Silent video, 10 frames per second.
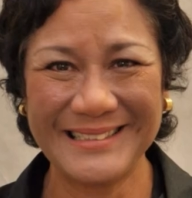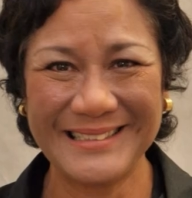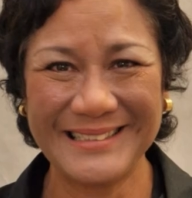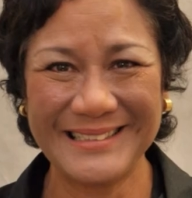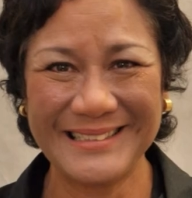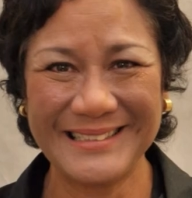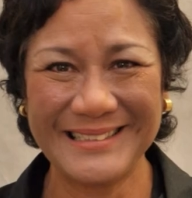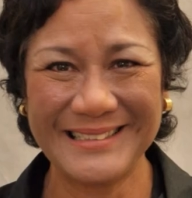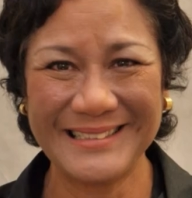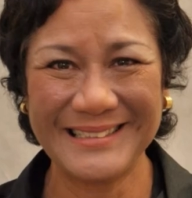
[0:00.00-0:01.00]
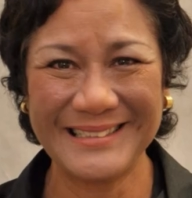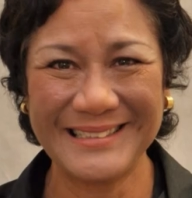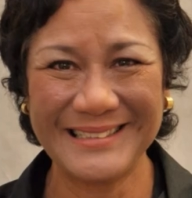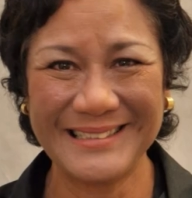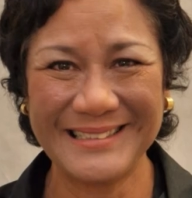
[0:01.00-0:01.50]

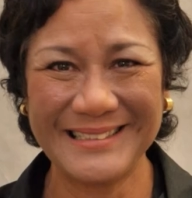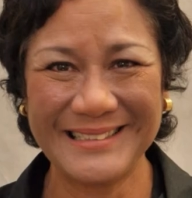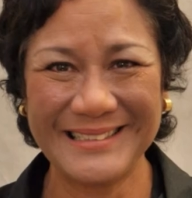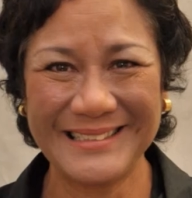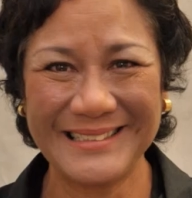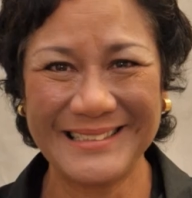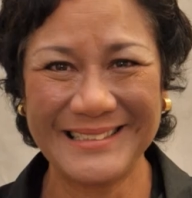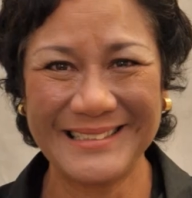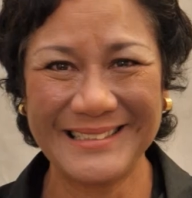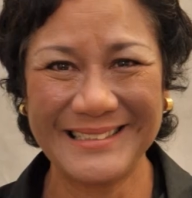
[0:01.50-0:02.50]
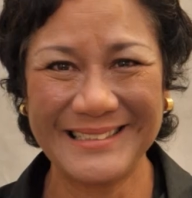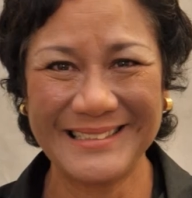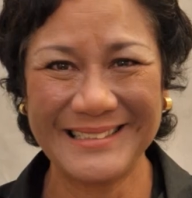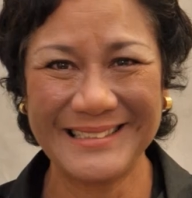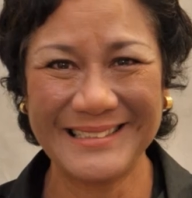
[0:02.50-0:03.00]

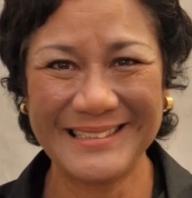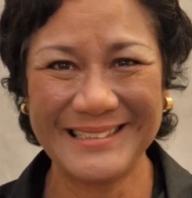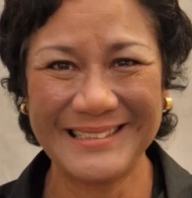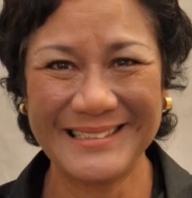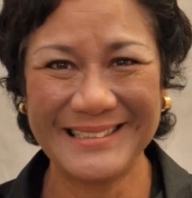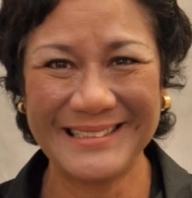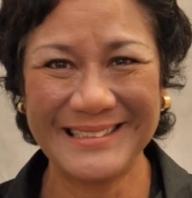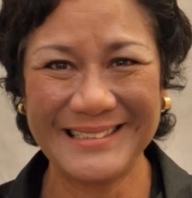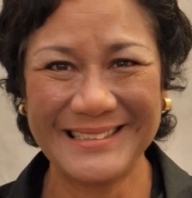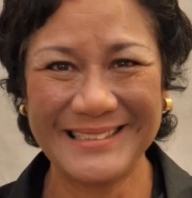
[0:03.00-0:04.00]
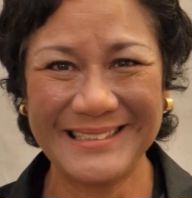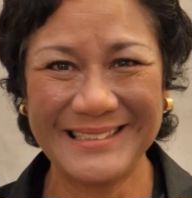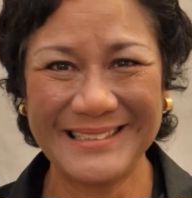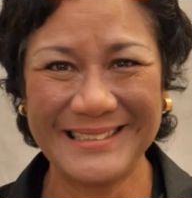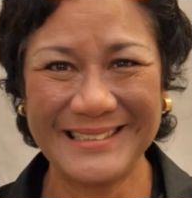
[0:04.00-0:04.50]

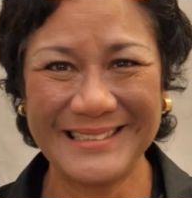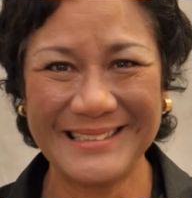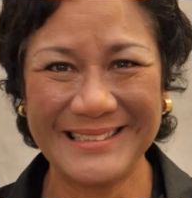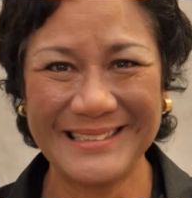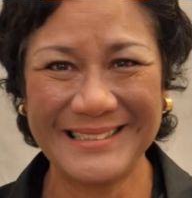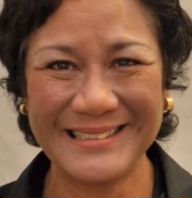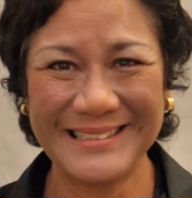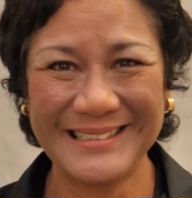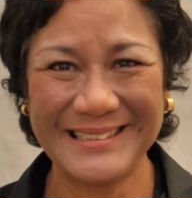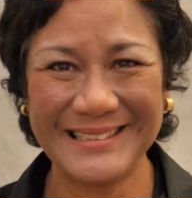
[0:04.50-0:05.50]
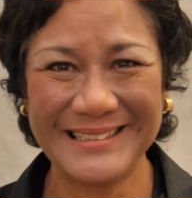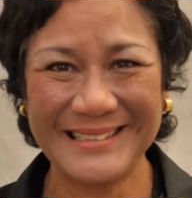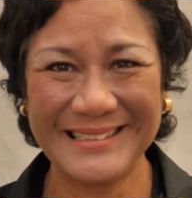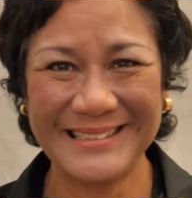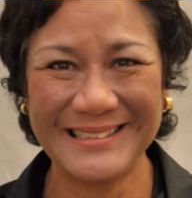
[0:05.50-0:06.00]

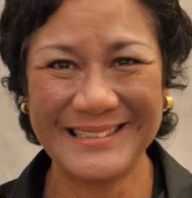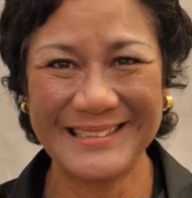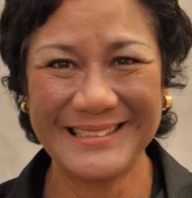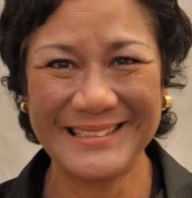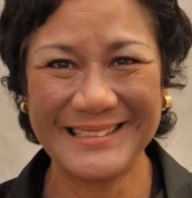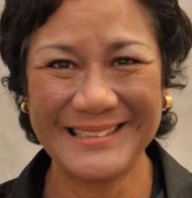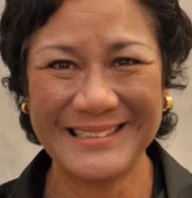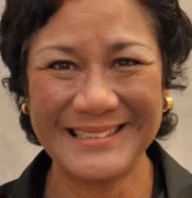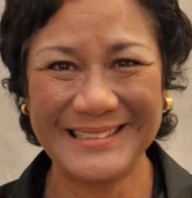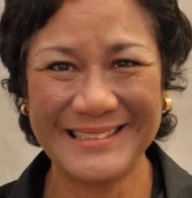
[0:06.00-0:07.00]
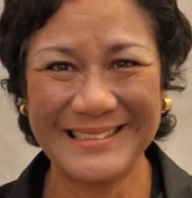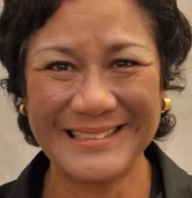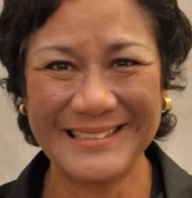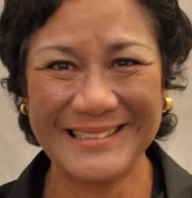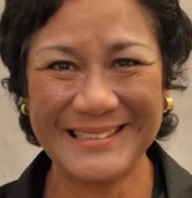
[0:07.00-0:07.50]

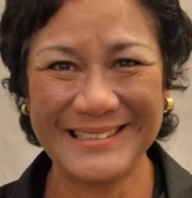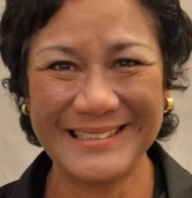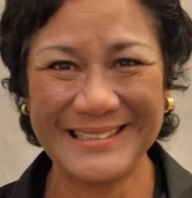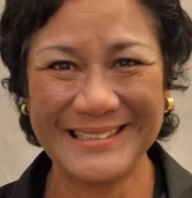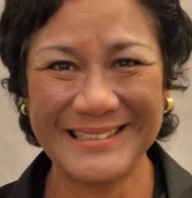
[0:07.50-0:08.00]
The person shown says nothing.